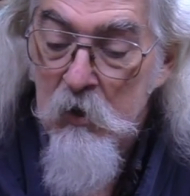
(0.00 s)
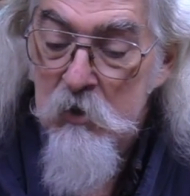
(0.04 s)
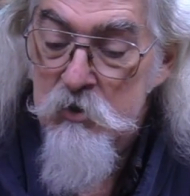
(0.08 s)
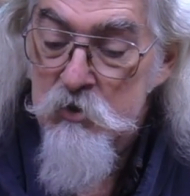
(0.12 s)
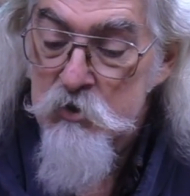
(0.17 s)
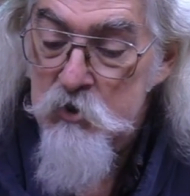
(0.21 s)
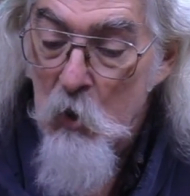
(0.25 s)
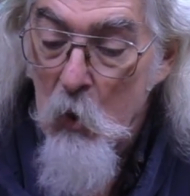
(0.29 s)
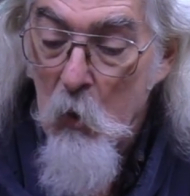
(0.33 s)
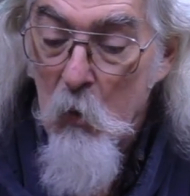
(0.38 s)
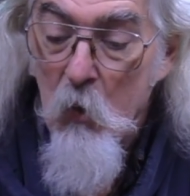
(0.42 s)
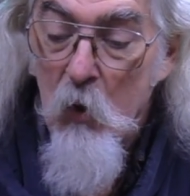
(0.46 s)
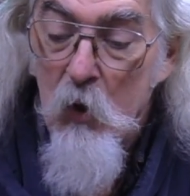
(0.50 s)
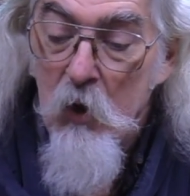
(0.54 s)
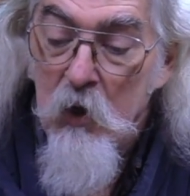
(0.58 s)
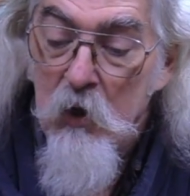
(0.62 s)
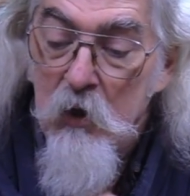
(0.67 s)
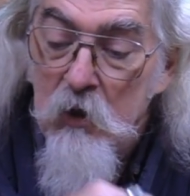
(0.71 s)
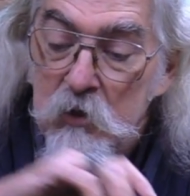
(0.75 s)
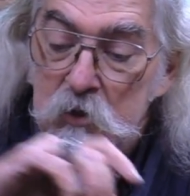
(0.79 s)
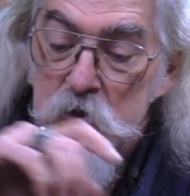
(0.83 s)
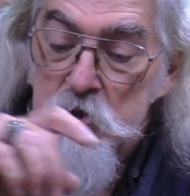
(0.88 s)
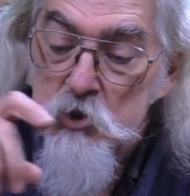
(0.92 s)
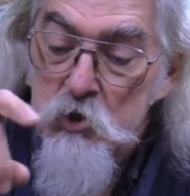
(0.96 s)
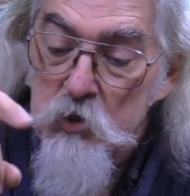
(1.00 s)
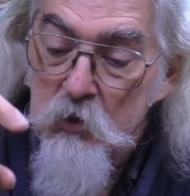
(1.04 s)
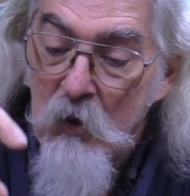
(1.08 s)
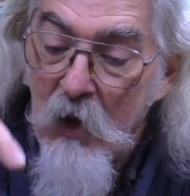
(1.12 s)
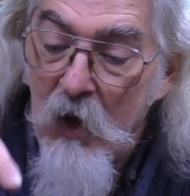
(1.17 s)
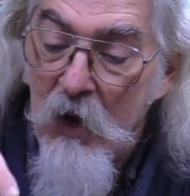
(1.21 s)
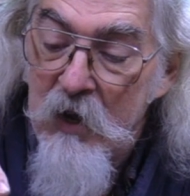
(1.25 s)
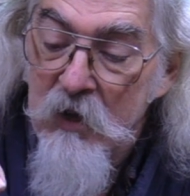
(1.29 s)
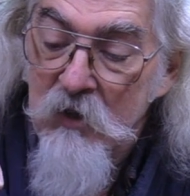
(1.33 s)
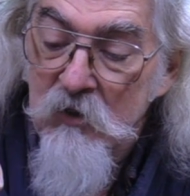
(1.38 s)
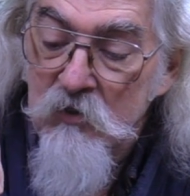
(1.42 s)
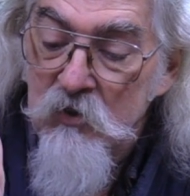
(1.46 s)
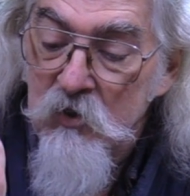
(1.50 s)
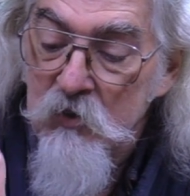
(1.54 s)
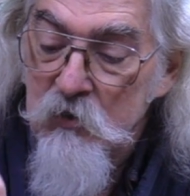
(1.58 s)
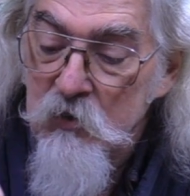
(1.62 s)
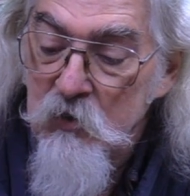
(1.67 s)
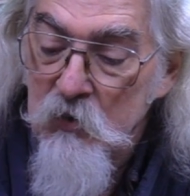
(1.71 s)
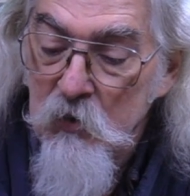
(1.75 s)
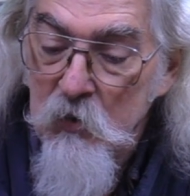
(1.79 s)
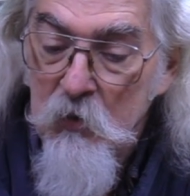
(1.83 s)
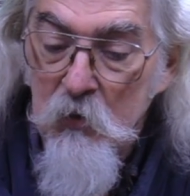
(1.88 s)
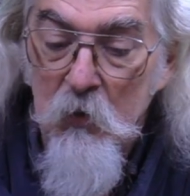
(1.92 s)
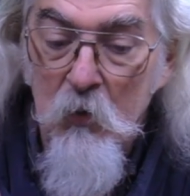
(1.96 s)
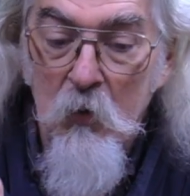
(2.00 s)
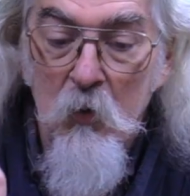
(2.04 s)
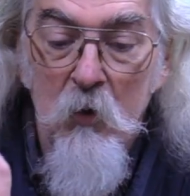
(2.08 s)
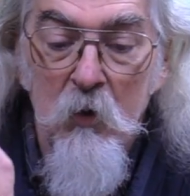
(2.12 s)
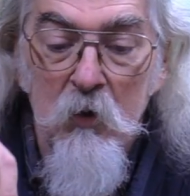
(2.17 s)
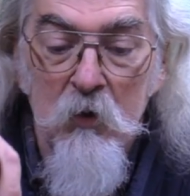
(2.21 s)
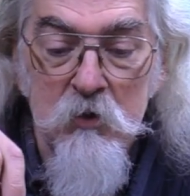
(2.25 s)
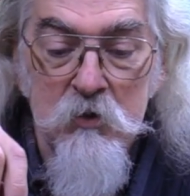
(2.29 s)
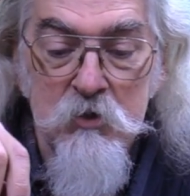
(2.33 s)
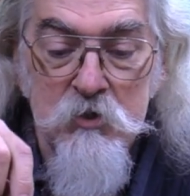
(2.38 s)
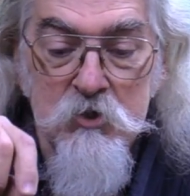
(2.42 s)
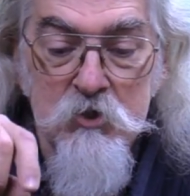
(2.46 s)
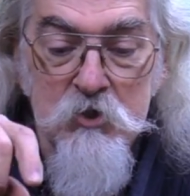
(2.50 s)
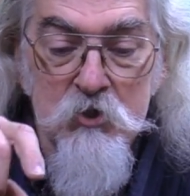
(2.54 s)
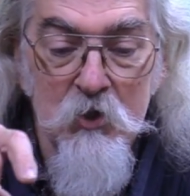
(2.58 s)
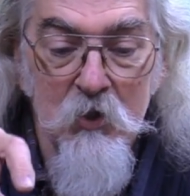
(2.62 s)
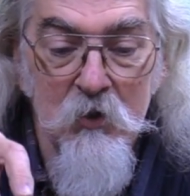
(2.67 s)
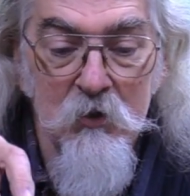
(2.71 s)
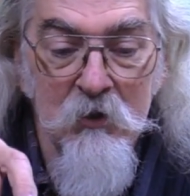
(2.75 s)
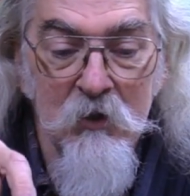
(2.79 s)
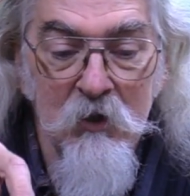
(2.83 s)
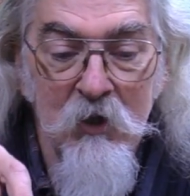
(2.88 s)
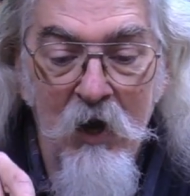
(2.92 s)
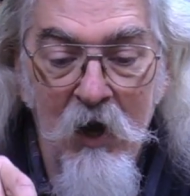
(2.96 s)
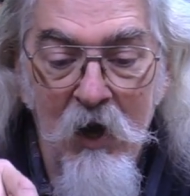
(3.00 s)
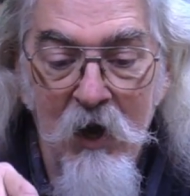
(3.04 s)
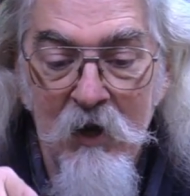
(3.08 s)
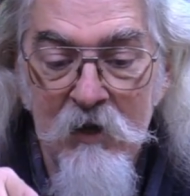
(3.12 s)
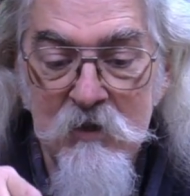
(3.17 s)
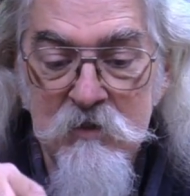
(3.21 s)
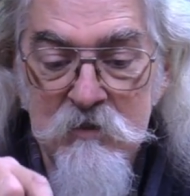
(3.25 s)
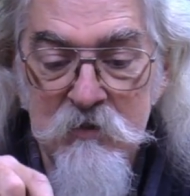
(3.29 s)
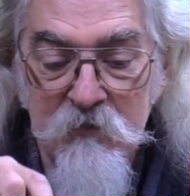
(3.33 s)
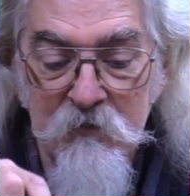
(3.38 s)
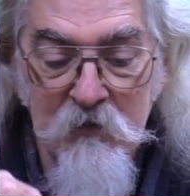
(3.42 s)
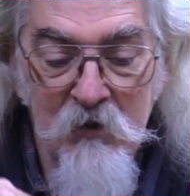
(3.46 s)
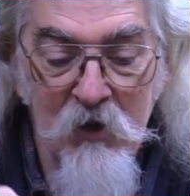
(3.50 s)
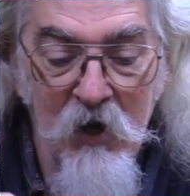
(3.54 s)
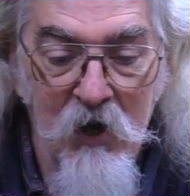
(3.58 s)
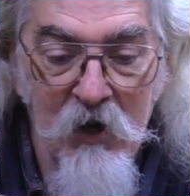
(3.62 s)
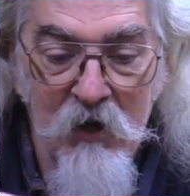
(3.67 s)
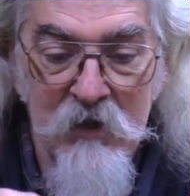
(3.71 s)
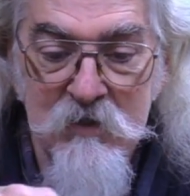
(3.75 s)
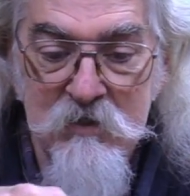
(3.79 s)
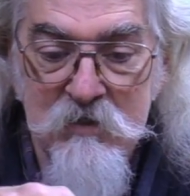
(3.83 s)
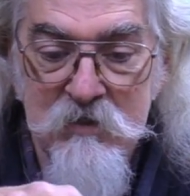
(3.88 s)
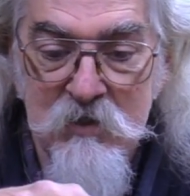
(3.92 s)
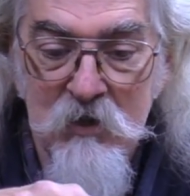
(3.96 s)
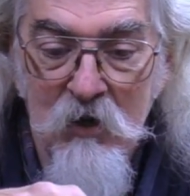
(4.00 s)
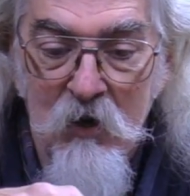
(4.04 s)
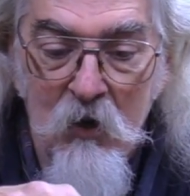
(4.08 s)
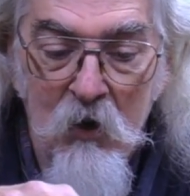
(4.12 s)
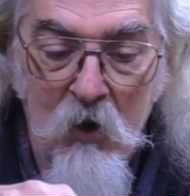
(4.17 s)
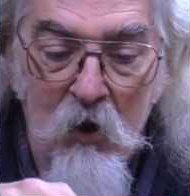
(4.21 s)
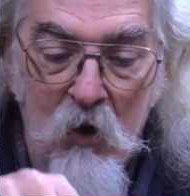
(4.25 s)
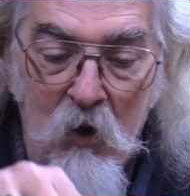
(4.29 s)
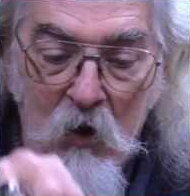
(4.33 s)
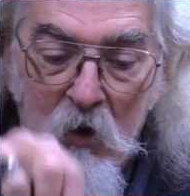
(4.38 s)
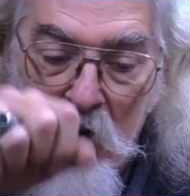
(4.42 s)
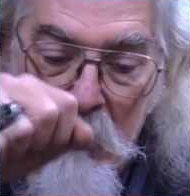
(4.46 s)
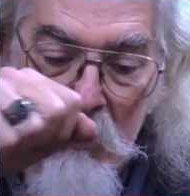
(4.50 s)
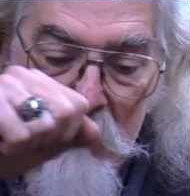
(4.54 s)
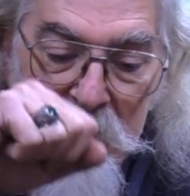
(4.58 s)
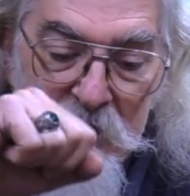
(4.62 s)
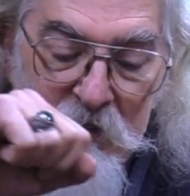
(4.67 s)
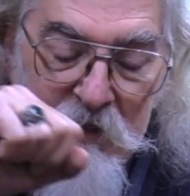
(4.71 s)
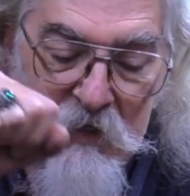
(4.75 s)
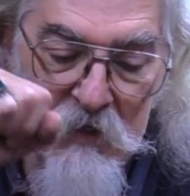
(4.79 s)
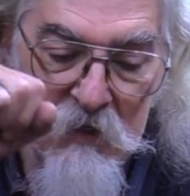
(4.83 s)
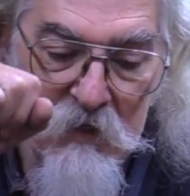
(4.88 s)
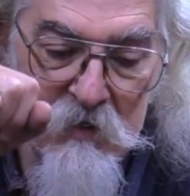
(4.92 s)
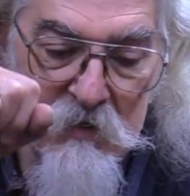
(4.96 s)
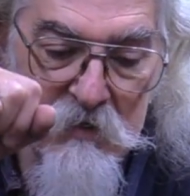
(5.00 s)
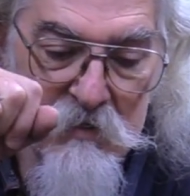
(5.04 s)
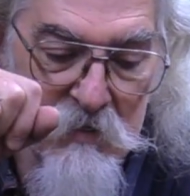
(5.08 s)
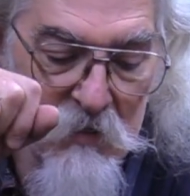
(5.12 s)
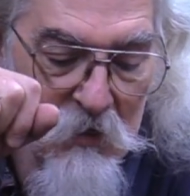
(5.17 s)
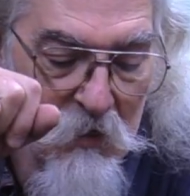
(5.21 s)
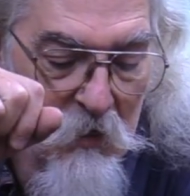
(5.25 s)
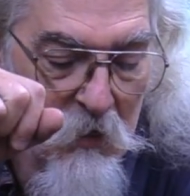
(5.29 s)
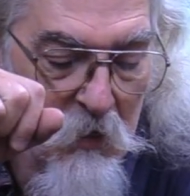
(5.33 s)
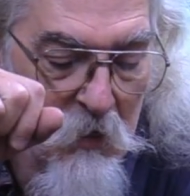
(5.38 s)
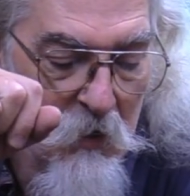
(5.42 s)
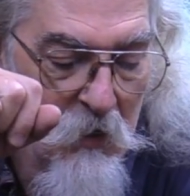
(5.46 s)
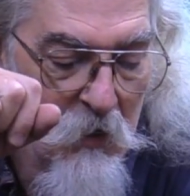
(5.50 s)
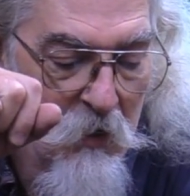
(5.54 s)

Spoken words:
So trying to do certain kinds of cuts on these